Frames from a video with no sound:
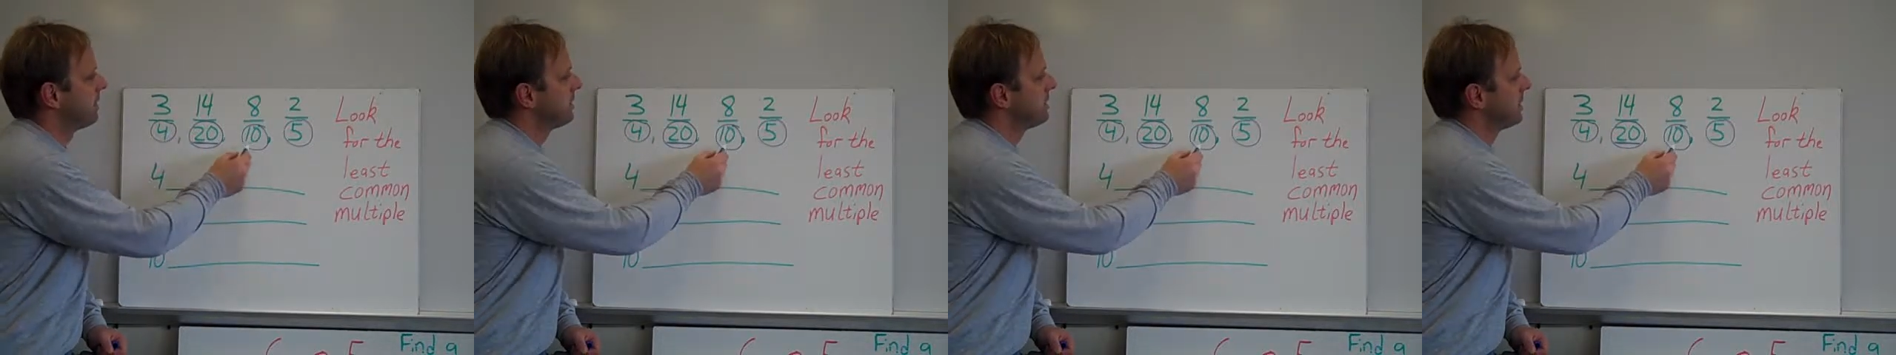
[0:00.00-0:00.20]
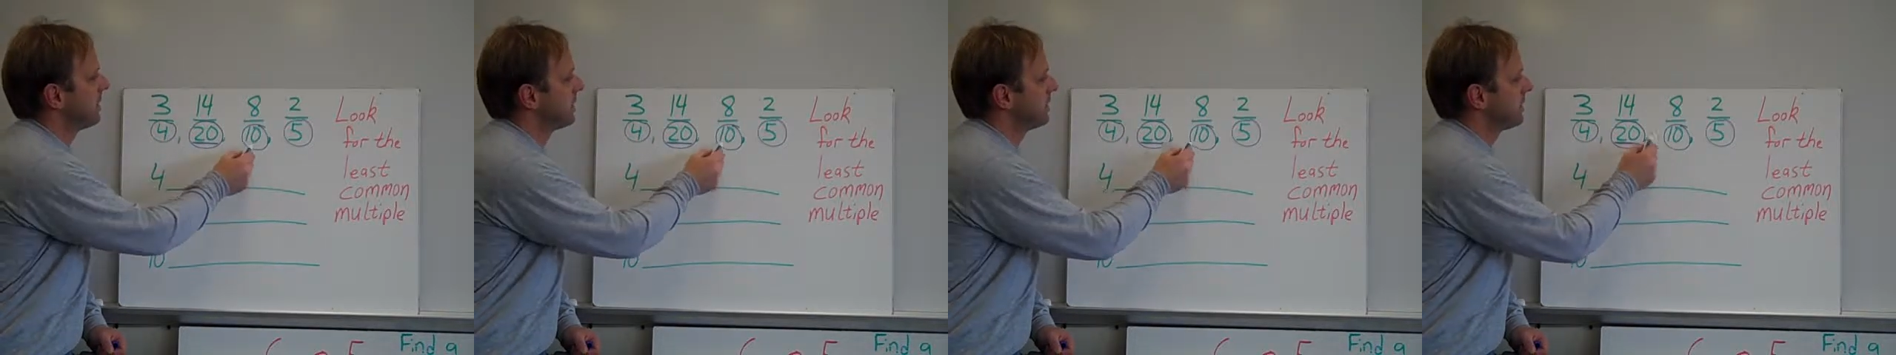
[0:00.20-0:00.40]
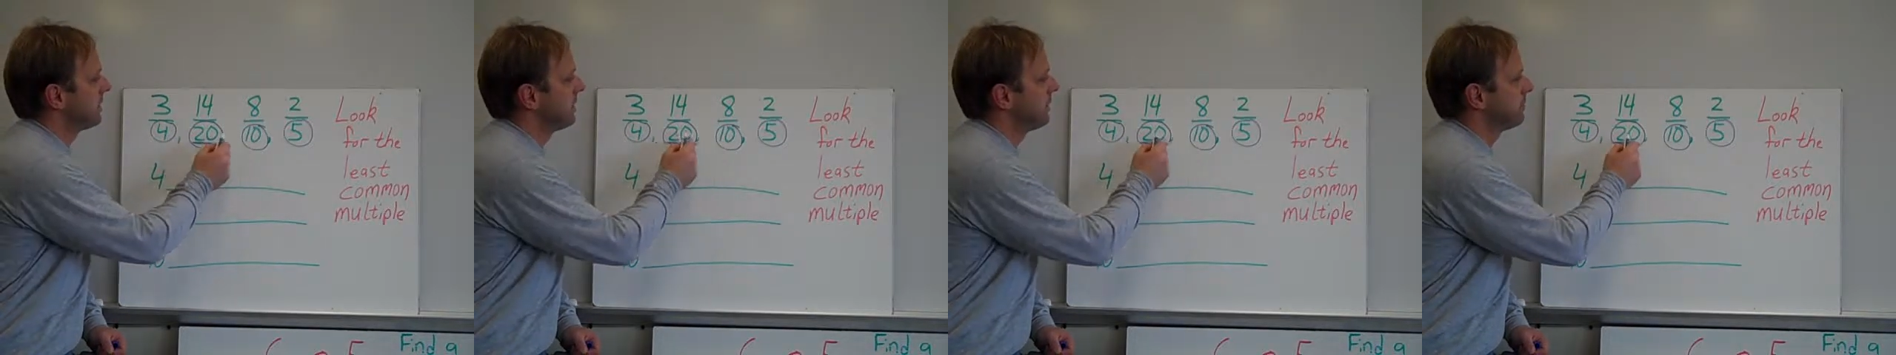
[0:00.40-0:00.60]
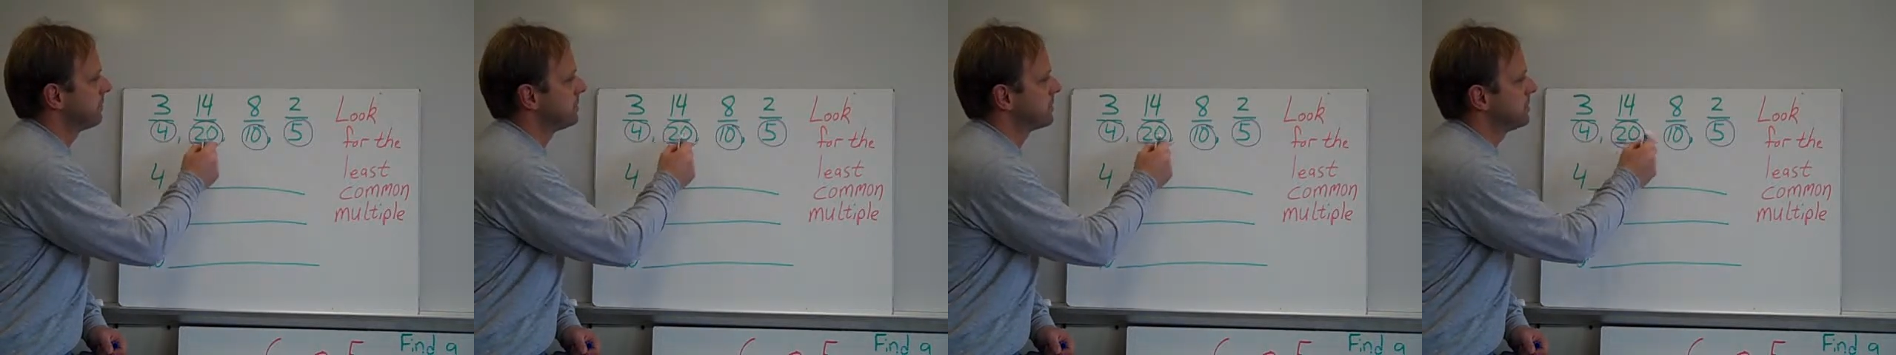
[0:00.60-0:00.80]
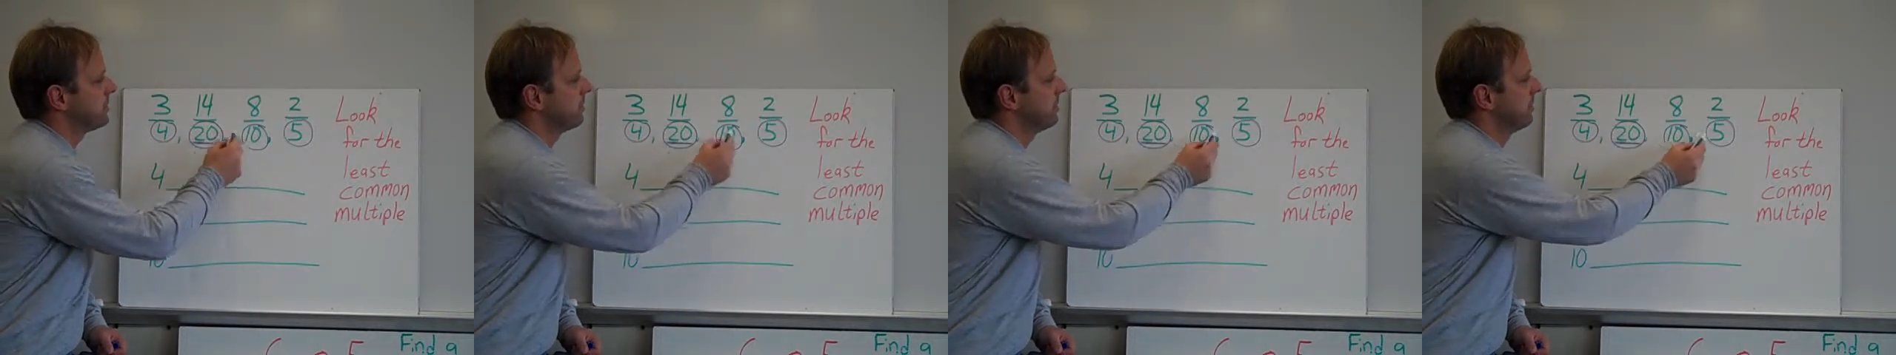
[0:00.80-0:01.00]
10 times
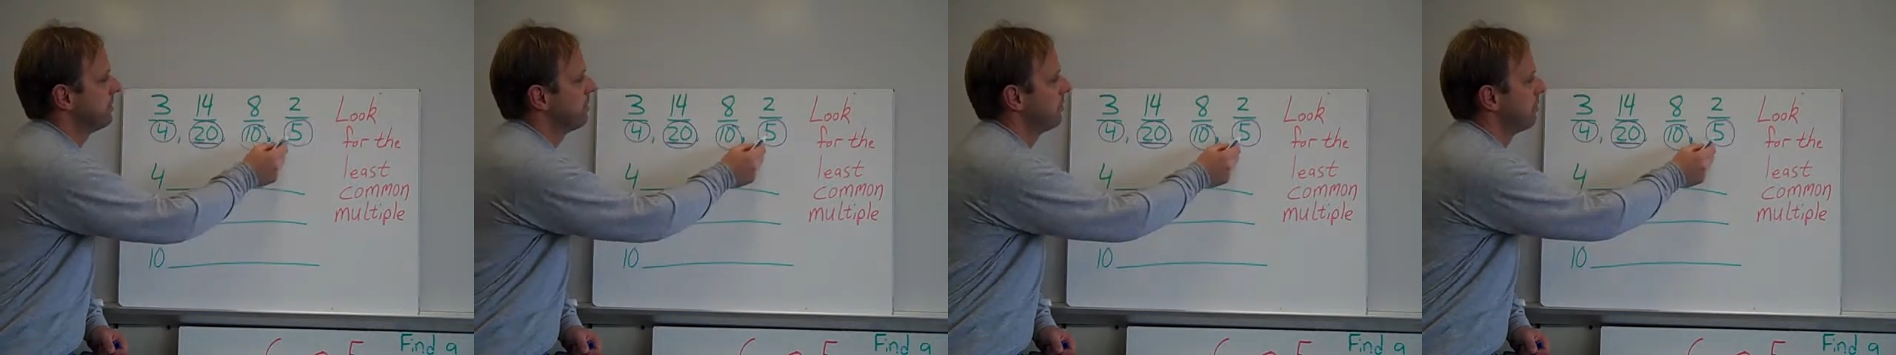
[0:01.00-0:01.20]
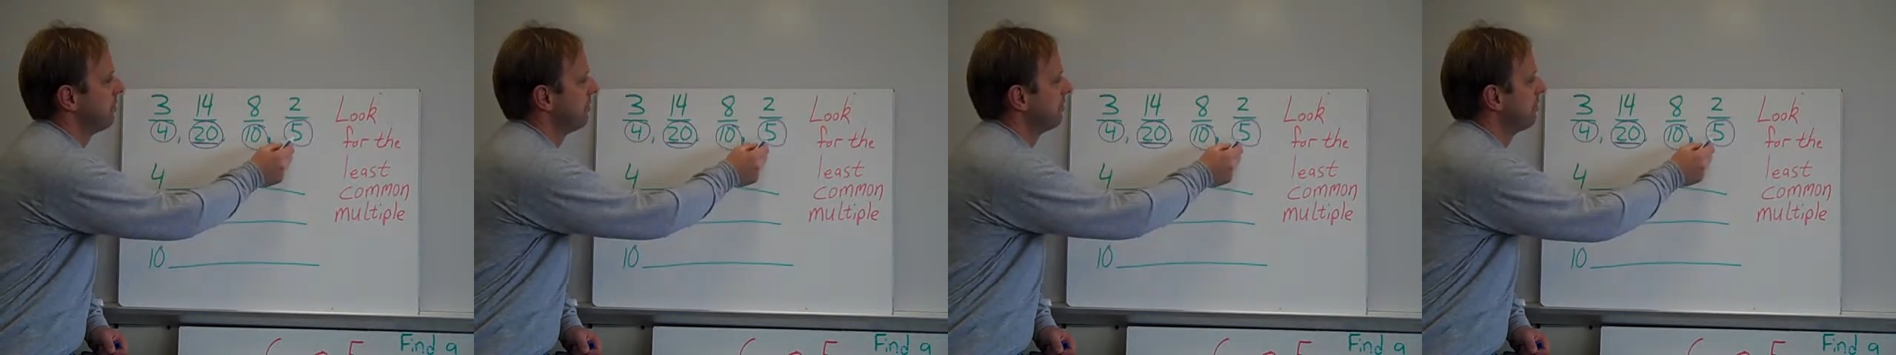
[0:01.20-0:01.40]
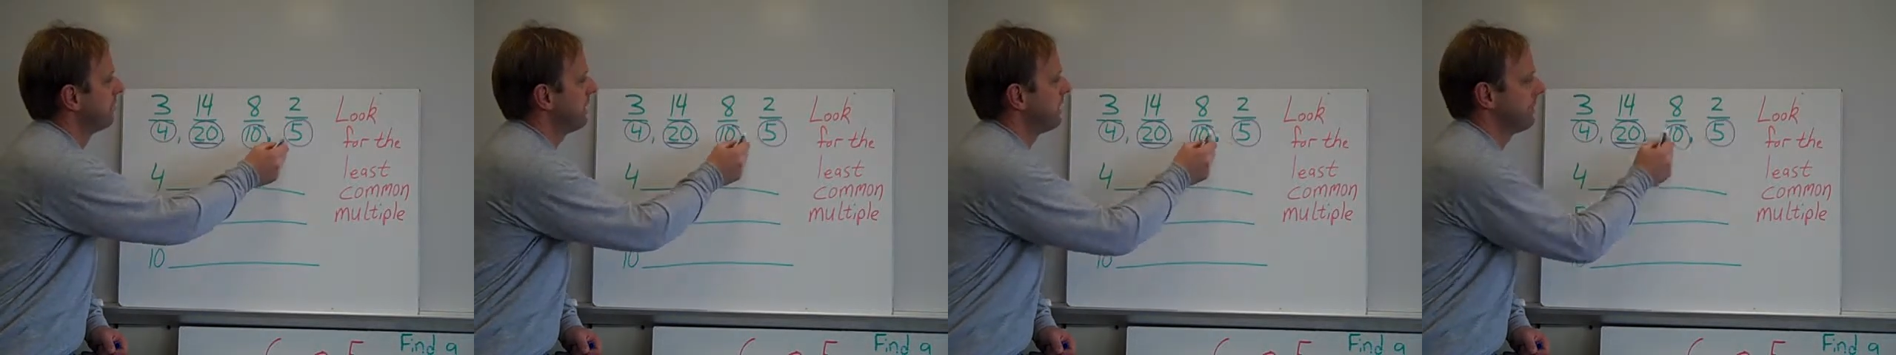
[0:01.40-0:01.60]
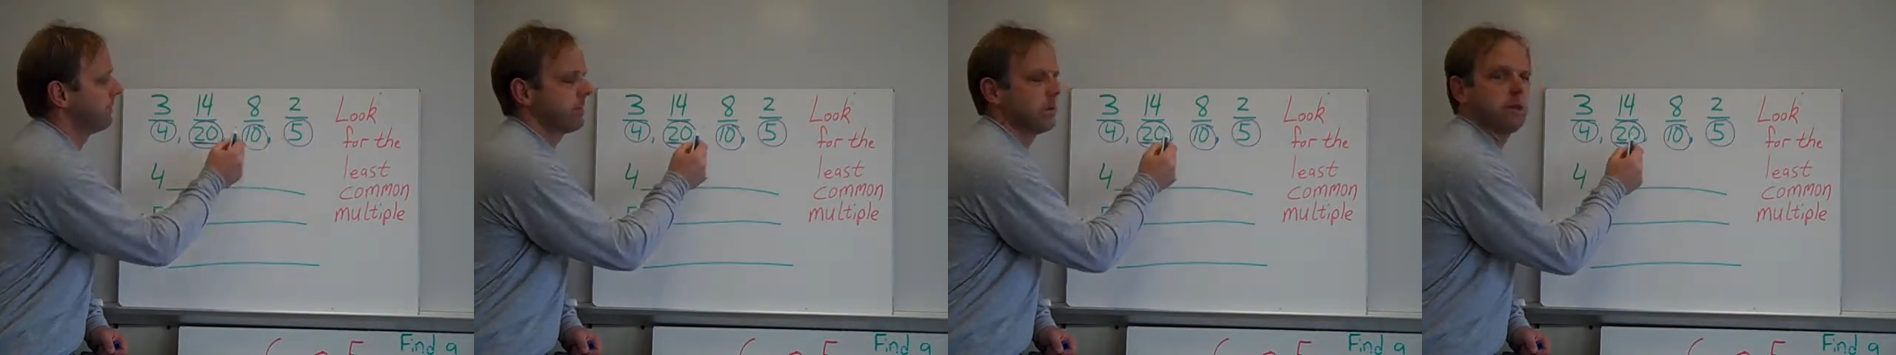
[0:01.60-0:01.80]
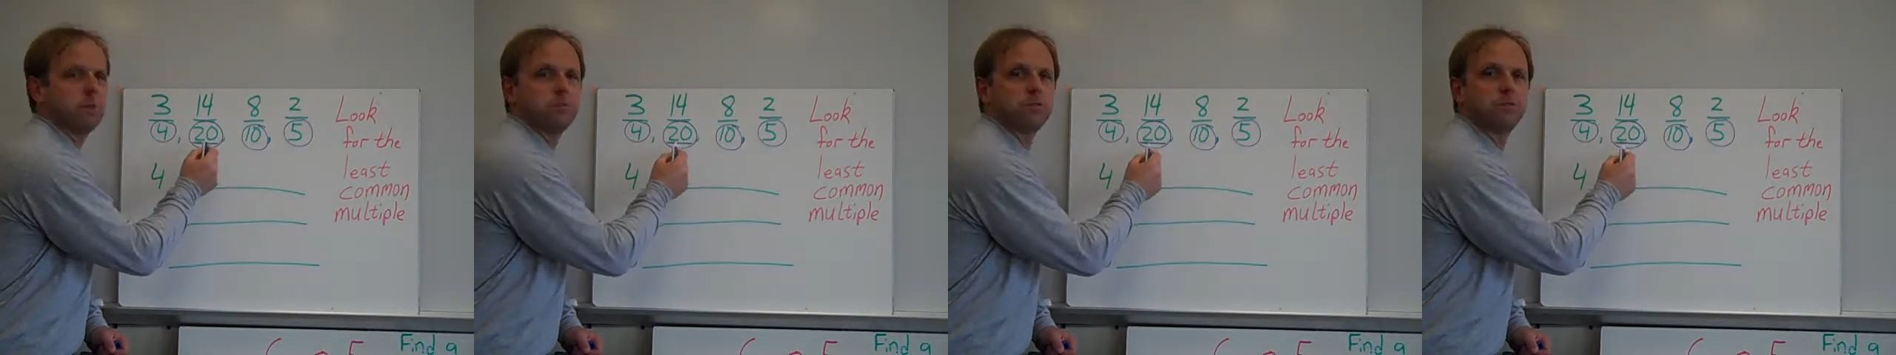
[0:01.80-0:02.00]
2, or 5
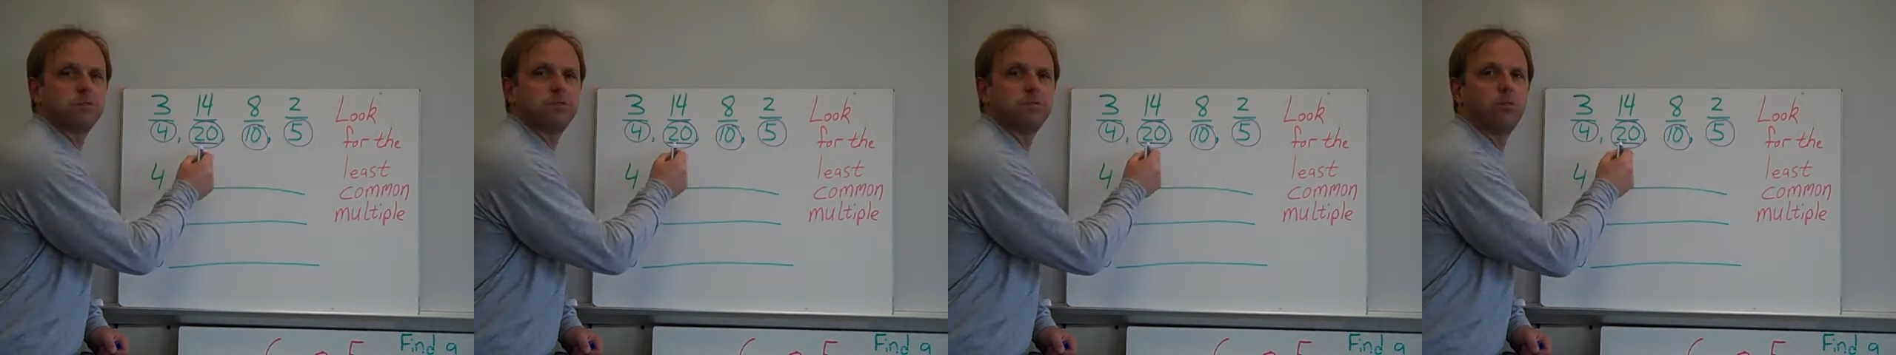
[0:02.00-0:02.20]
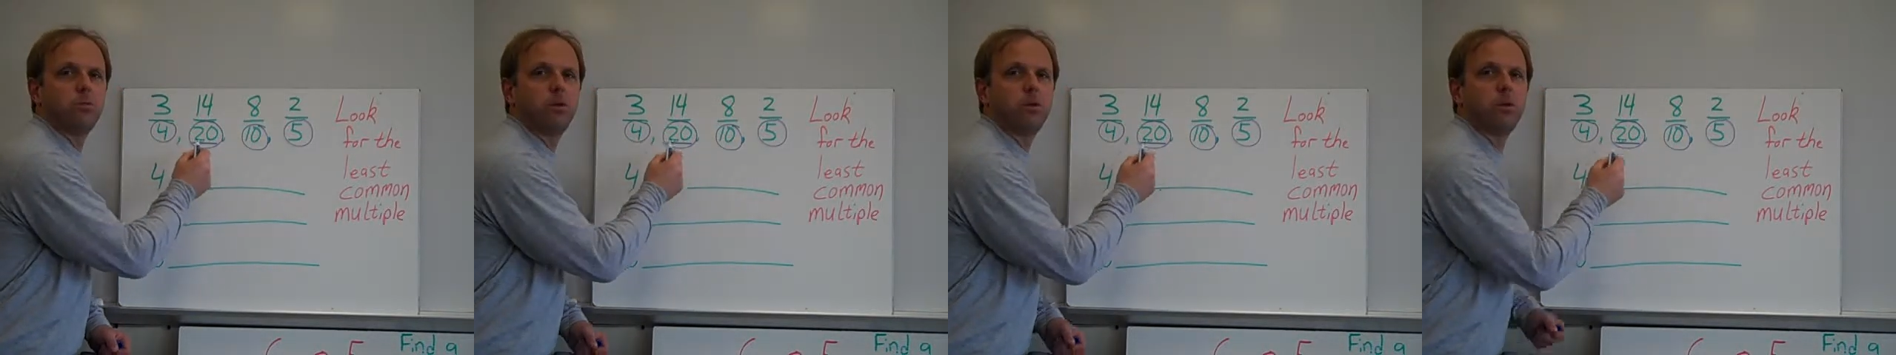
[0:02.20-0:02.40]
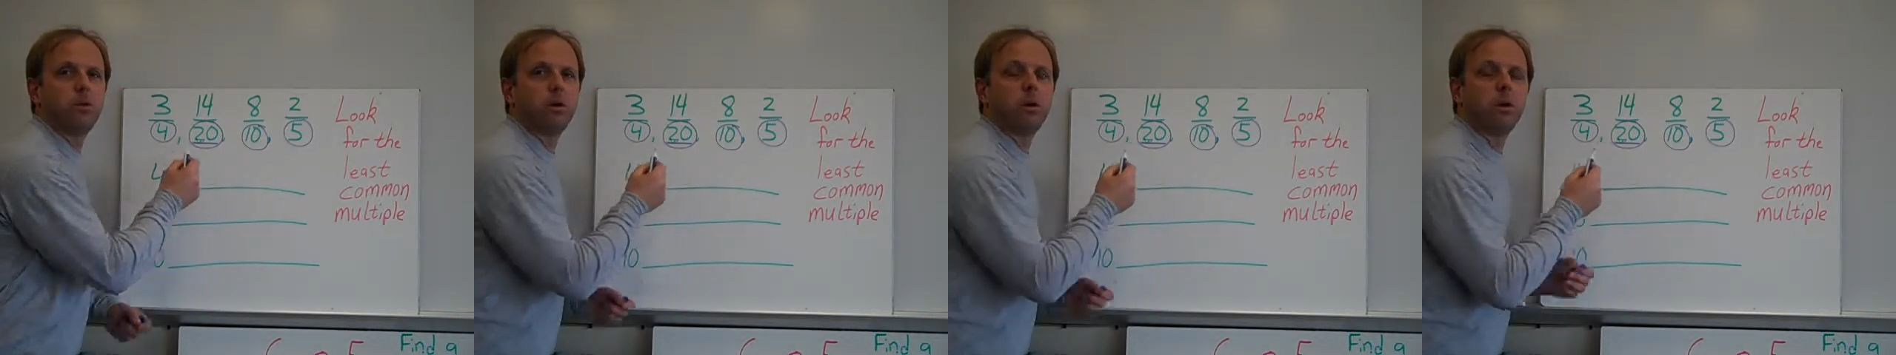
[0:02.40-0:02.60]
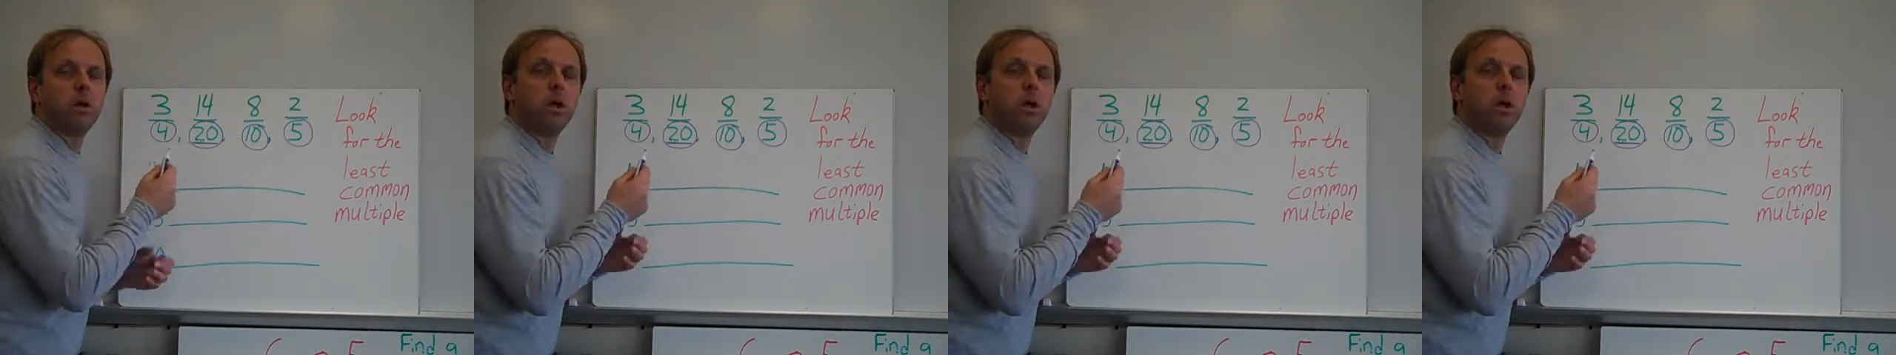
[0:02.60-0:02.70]
times 4.